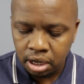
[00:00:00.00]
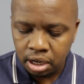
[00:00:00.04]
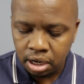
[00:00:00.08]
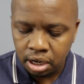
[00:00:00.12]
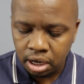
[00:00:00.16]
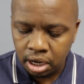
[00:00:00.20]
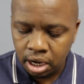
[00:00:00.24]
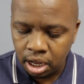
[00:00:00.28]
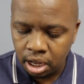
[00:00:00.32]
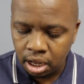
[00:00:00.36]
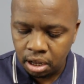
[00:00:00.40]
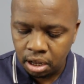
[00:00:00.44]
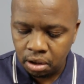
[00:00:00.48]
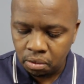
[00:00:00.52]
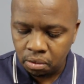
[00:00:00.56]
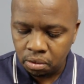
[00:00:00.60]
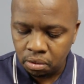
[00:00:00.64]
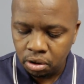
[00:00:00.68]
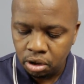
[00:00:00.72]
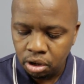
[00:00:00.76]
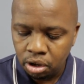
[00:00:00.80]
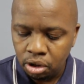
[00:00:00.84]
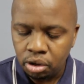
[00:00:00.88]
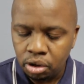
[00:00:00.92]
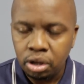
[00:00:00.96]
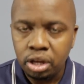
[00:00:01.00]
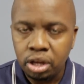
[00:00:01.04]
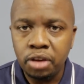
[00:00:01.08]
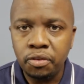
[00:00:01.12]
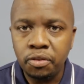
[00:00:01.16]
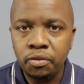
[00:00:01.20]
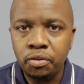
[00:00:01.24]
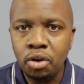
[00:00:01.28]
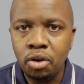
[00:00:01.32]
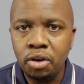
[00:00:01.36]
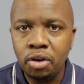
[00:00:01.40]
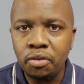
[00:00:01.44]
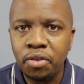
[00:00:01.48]
Now, if
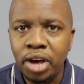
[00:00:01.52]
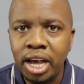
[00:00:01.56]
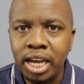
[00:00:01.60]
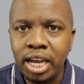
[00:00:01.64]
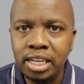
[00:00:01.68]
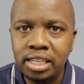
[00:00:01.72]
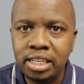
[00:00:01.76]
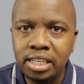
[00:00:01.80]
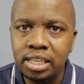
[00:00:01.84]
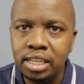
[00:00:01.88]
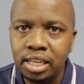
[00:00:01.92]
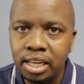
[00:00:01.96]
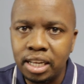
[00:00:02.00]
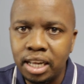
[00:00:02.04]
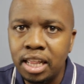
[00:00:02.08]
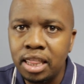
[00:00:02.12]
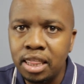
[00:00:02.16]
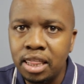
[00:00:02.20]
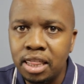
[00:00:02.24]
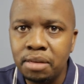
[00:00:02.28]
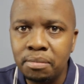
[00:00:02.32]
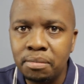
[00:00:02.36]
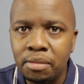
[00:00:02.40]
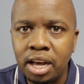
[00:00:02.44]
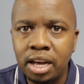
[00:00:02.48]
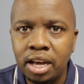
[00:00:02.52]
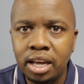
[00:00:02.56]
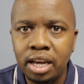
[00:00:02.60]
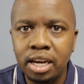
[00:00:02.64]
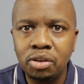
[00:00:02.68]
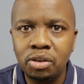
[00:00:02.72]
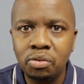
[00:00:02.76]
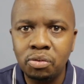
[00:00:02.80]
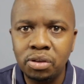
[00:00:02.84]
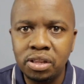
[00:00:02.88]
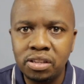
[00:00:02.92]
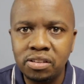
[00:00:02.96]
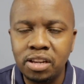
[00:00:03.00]
you are fighting in the market
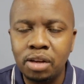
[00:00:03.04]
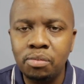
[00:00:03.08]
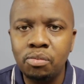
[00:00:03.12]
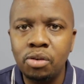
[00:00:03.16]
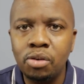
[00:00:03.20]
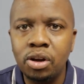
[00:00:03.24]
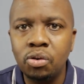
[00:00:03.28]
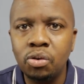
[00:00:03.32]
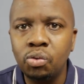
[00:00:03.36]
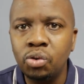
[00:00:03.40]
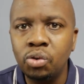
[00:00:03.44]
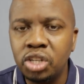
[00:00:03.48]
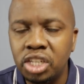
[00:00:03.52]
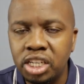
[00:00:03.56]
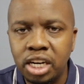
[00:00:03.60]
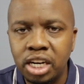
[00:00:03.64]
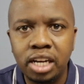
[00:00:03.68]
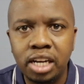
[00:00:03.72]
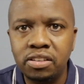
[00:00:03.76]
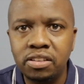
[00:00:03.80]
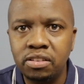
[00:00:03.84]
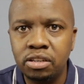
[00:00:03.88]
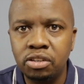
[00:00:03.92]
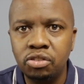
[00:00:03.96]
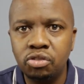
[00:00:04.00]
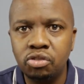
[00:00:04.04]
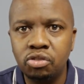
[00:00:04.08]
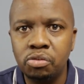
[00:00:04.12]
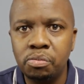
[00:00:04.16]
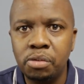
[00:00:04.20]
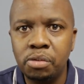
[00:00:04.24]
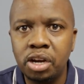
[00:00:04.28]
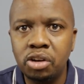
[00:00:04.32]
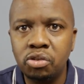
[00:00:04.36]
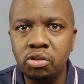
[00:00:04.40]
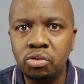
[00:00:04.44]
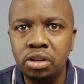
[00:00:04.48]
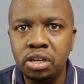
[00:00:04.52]
with someone who just needs to
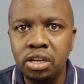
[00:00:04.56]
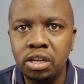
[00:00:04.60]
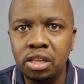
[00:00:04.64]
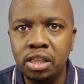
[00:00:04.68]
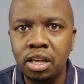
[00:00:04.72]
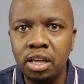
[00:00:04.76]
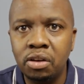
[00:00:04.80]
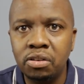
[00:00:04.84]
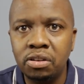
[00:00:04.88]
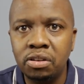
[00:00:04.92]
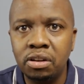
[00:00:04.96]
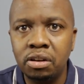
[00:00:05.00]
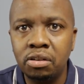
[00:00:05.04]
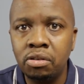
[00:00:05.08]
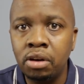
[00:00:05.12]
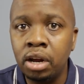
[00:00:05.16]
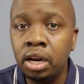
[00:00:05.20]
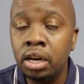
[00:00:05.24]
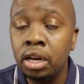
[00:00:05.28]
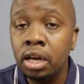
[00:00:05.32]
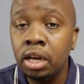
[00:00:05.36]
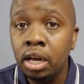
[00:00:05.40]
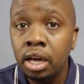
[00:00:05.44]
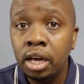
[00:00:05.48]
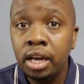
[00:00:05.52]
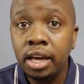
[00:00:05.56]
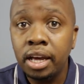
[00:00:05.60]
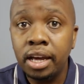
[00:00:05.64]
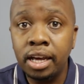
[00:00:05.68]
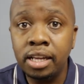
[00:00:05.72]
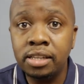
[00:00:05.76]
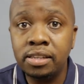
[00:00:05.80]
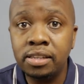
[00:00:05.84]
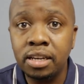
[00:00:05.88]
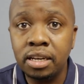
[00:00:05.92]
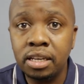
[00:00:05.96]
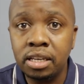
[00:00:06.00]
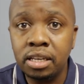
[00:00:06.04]
make 20,000 Rand,
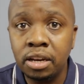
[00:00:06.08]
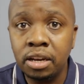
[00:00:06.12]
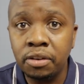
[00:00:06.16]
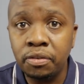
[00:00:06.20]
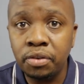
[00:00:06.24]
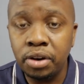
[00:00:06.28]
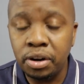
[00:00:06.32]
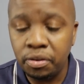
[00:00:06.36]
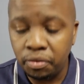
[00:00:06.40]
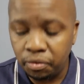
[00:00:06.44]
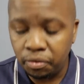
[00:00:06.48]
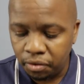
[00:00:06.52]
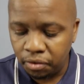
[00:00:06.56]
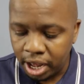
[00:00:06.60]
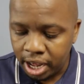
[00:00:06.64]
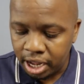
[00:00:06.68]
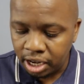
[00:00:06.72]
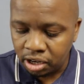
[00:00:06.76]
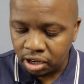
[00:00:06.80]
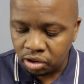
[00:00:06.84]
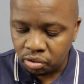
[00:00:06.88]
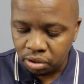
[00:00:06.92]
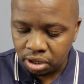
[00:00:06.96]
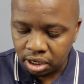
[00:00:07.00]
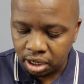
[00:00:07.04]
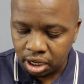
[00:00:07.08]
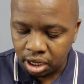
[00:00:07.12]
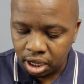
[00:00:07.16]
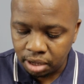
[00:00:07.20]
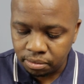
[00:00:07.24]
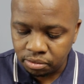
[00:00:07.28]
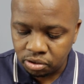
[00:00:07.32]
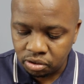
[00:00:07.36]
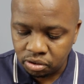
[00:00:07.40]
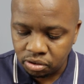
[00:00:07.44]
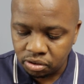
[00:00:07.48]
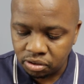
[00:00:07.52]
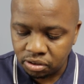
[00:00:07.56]
it's a different fight when it
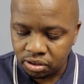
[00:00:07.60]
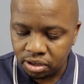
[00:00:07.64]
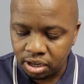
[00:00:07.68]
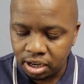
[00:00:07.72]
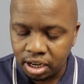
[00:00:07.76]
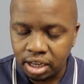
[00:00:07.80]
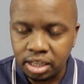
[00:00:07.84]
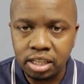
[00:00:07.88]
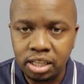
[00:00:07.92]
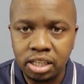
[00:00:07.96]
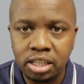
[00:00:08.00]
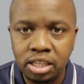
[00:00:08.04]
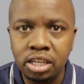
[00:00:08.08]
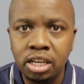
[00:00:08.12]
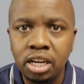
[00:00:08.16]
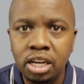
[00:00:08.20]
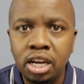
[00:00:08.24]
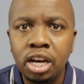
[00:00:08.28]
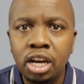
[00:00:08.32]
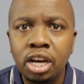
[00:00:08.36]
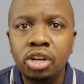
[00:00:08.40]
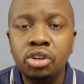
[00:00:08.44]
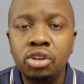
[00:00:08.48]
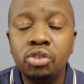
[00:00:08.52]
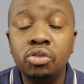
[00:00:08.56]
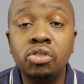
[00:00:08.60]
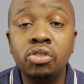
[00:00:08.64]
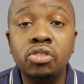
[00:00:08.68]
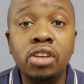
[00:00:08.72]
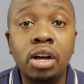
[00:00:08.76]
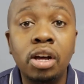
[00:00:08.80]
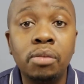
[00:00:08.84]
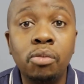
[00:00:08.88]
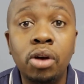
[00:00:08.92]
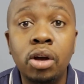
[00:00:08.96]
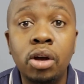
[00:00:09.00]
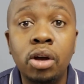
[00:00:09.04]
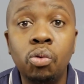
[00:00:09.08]
comes to strategy to
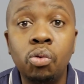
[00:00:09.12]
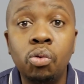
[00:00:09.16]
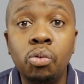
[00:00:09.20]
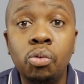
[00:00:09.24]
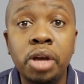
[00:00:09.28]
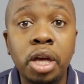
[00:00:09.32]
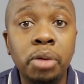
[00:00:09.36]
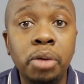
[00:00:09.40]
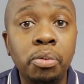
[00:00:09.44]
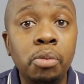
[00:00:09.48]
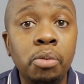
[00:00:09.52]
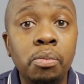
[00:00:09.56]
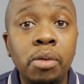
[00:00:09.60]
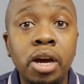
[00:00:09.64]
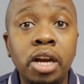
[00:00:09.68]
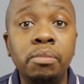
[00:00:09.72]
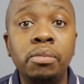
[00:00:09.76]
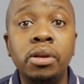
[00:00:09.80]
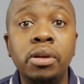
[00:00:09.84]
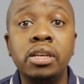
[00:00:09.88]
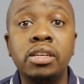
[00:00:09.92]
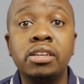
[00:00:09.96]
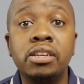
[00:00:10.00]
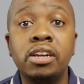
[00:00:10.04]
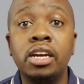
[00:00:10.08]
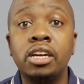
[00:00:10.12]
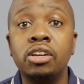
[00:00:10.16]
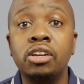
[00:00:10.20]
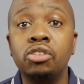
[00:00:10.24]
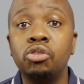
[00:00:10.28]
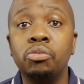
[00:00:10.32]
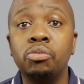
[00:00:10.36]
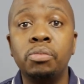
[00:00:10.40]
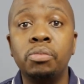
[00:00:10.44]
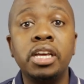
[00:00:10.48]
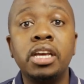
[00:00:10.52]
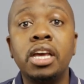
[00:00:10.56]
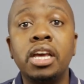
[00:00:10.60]
someone who maybe might be trying
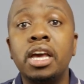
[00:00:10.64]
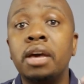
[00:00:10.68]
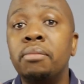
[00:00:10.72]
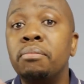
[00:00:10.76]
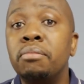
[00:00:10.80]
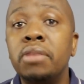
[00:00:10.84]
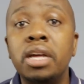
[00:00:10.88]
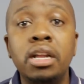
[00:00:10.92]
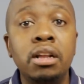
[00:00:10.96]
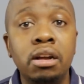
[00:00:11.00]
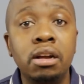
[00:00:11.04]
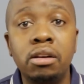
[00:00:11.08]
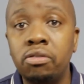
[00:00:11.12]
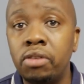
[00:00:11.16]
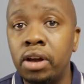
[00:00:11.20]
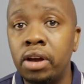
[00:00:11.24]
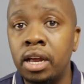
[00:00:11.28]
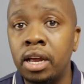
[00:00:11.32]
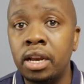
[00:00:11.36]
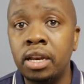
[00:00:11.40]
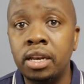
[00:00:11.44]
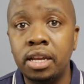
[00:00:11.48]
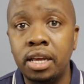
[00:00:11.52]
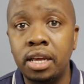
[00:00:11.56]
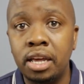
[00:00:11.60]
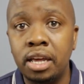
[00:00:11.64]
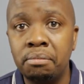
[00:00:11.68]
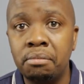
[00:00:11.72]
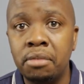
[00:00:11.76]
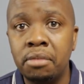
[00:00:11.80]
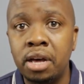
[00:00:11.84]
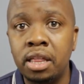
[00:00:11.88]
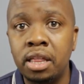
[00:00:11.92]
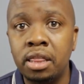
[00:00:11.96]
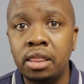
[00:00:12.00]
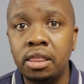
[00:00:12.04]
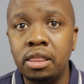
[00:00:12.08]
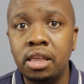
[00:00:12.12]
to make 1 million Rand a
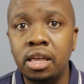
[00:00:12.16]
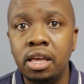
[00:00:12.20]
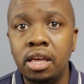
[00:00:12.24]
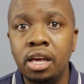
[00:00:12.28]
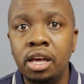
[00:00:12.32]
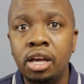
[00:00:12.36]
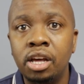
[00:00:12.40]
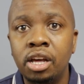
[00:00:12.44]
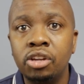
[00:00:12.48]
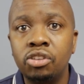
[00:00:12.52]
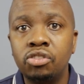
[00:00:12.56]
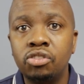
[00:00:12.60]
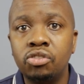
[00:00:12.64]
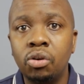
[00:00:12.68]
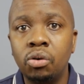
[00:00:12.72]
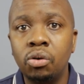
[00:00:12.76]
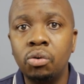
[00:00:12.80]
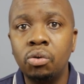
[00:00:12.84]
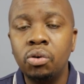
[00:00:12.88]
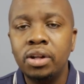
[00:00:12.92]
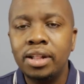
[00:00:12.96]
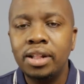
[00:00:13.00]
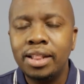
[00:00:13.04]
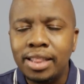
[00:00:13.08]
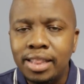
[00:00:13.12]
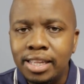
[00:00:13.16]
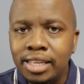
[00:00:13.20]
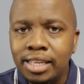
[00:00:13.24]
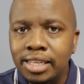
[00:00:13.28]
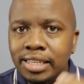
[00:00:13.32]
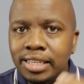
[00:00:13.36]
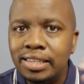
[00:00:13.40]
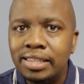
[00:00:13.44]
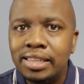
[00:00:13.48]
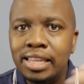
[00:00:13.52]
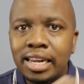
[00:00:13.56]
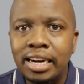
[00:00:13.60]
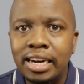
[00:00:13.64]
month. So
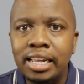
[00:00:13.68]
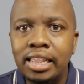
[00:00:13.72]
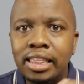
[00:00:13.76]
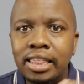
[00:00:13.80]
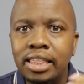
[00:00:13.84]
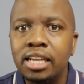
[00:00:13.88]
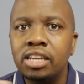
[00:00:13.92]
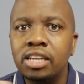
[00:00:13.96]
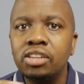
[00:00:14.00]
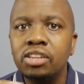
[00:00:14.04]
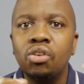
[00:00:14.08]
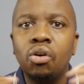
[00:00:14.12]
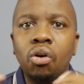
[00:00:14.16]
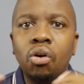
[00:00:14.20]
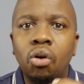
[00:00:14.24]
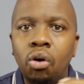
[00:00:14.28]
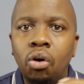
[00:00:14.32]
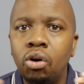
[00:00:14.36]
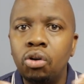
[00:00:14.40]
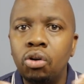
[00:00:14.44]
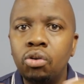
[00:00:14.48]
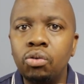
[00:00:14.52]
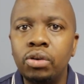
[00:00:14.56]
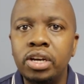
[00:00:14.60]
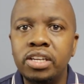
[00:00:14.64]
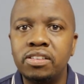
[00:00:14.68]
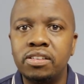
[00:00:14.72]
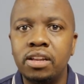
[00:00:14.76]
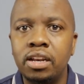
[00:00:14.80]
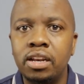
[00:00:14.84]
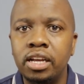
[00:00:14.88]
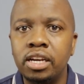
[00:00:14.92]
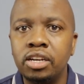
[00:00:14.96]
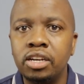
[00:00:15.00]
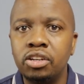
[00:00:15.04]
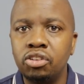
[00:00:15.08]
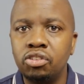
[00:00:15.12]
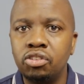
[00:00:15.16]
these three things always
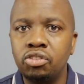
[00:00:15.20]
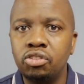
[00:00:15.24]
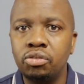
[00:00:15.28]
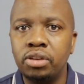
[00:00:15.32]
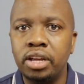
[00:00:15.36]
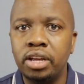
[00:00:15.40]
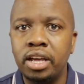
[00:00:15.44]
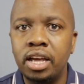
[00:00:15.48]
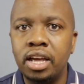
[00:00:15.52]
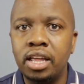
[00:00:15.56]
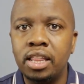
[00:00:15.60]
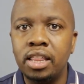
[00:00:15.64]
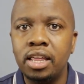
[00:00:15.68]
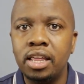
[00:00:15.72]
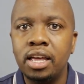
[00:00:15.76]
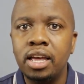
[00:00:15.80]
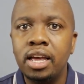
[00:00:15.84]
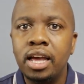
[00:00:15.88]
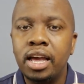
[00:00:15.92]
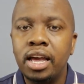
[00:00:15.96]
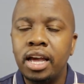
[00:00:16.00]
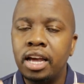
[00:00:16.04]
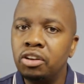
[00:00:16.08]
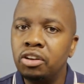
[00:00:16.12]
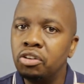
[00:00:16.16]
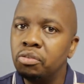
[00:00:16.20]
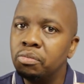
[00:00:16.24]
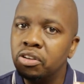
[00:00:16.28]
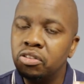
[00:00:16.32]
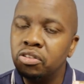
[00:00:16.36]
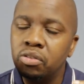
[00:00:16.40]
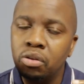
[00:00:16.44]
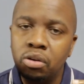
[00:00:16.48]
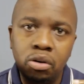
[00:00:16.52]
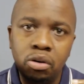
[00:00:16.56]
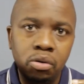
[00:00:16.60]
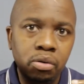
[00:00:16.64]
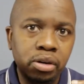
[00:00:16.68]
linked together, and you
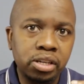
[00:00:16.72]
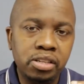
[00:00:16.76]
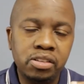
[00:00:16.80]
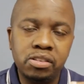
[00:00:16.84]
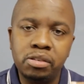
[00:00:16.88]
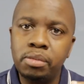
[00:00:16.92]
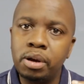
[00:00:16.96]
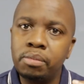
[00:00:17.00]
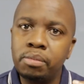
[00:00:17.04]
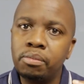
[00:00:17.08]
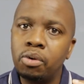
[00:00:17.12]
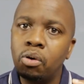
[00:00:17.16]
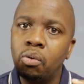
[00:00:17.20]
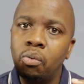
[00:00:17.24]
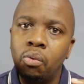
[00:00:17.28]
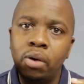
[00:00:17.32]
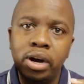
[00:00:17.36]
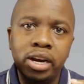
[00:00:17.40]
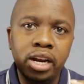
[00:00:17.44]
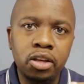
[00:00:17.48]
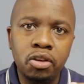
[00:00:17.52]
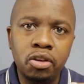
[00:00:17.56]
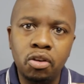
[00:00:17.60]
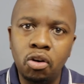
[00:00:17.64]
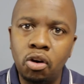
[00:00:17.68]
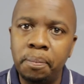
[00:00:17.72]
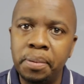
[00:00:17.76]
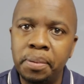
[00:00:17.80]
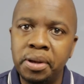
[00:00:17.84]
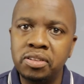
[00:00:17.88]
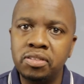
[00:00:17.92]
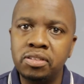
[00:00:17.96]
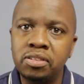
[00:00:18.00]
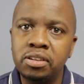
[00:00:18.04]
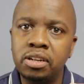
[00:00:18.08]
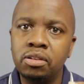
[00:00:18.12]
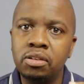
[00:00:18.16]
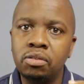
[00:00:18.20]
must always remember, what are your
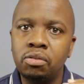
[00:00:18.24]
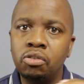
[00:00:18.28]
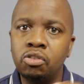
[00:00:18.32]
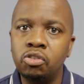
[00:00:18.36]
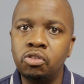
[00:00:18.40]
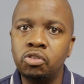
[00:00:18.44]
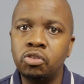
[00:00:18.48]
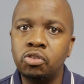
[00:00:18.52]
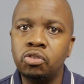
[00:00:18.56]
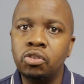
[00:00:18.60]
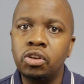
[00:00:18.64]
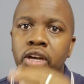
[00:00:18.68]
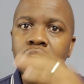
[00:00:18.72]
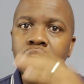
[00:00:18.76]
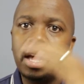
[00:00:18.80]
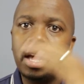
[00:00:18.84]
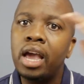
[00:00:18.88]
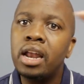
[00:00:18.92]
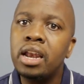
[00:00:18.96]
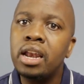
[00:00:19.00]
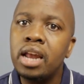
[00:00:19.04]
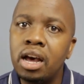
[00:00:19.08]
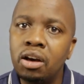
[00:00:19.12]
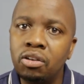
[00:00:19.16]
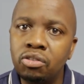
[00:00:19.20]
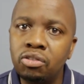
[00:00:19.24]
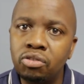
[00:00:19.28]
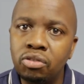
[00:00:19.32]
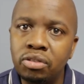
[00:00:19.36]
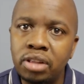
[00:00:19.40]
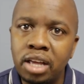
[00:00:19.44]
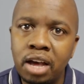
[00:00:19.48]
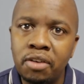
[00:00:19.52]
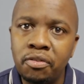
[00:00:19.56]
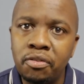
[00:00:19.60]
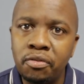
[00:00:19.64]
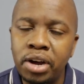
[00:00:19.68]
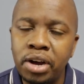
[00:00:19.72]
personal goals and how do
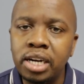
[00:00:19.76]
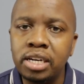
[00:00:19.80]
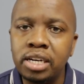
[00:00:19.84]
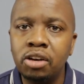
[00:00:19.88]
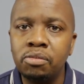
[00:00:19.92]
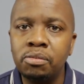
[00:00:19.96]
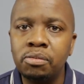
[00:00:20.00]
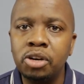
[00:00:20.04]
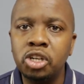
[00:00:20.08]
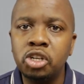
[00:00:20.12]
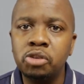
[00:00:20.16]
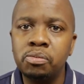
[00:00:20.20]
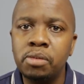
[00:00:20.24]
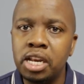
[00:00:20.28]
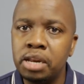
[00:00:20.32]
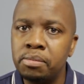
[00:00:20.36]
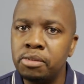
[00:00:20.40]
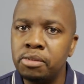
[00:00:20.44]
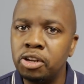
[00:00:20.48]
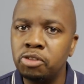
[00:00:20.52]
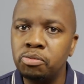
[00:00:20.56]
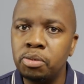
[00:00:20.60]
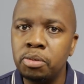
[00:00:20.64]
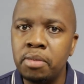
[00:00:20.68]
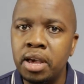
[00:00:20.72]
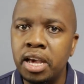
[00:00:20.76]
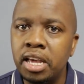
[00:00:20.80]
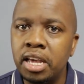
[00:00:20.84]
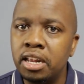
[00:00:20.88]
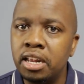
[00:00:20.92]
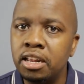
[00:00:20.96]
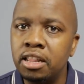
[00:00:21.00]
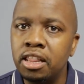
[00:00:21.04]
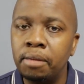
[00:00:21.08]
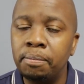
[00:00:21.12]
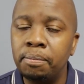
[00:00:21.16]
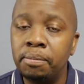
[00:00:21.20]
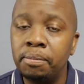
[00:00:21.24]
they affect how much money must be made
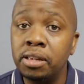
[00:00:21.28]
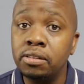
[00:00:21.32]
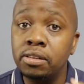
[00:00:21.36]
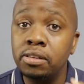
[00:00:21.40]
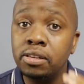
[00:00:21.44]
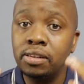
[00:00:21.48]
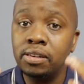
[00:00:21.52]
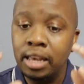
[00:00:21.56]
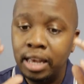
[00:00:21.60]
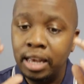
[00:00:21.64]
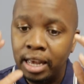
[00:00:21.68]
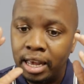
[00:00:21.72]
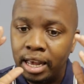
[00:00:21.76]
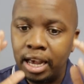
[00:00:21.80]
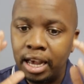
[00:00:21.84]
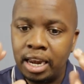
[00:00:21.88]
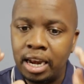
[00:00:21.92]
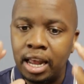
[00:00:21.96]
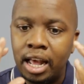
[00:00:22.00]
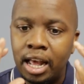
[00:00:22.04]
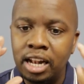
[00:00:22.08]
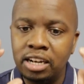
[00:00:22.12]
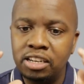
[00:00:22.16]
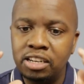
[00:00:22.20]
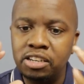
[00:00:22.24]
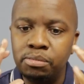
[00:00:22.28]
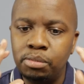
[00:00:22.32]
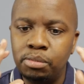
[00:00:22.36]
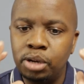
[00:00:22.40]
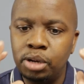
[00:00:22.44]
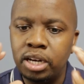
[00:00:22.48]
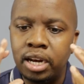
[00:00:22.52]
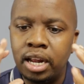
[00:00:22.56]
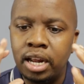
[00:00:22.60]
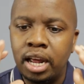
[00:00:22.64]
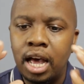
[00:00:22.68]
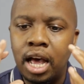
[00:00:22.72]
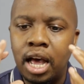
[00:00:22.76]
in the business, and
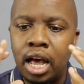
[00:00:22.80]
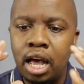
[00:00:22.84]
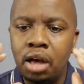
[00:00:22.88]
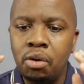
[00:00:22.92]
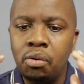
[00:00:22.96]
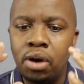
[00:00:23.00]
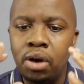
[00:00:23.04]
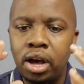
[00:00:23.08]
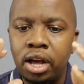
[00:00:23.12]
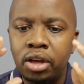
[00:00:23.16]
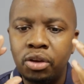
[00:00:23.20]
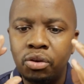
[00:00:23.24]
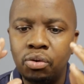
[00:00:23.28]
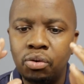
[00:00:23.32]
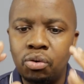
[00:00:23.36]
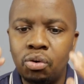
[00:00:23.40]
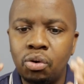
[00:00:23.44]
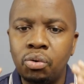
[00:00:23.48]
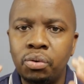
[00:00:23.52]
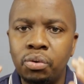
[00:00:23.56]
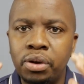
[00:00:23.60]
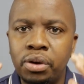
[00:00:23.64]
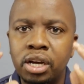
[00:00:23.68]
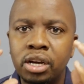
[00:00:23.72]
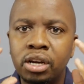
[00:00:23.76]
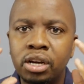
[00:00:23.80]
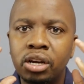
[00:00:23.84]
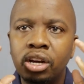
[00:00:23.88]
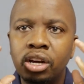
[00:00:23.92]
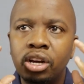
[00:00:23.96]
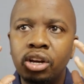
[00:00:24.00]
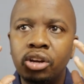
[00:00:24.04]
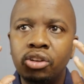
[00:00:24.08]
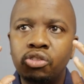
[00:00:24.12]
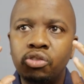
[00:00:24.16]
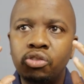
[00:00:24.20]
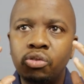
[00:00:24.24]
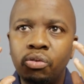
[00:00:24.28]
ultimately how are you going
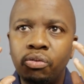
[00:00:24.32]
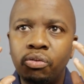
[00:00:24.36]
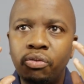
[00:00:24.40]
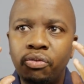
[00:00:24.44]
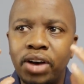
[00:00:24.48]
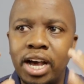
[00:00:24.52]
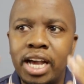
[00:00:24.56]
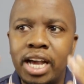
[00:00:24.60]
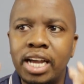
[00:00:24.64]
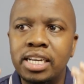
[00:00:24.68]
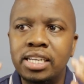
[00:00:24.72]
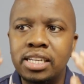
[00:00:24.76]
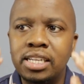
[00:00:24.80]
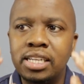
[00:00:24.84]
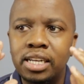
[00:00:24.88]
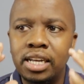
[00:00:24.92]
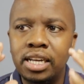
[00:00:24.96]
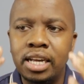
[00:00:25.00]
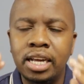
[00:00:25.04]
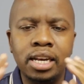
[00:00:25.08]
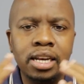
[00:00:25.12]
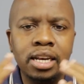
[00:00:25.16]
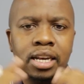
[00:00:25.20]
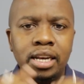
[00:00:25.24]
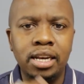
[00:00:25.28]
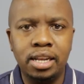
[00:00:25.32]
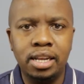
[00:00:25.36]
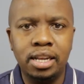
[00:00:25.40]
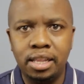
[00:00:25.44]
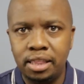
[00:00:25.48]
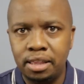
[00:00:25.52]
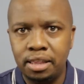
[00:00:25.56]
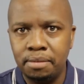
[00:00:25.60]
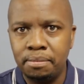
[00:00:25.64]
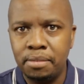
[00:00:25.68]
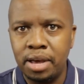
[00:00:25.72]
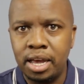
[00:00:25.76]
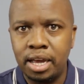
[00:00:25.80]
to fight in
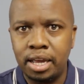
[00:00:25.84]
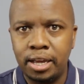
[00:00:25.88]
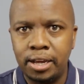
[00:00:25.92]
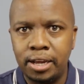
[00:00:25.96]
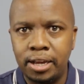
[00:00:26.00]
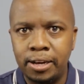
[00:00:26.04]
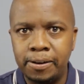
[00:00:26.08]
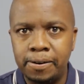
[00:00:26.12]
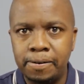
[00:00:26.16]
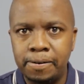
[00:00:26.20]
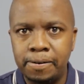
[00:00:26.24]
the market.